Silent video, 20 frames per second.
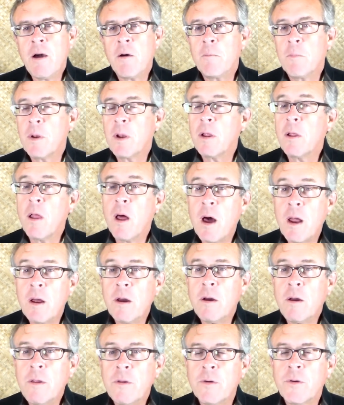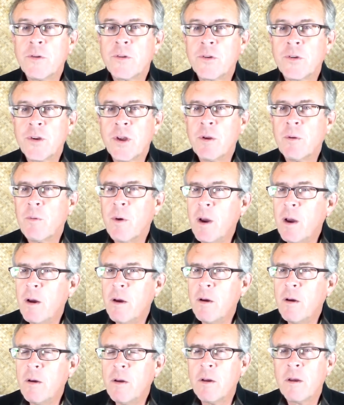out. But a lot of others said,
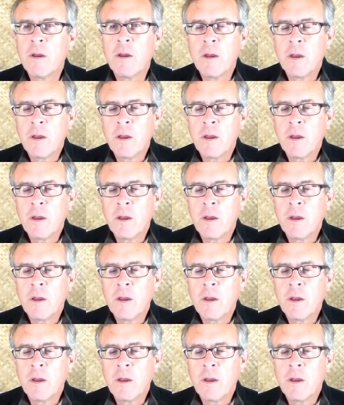"Well,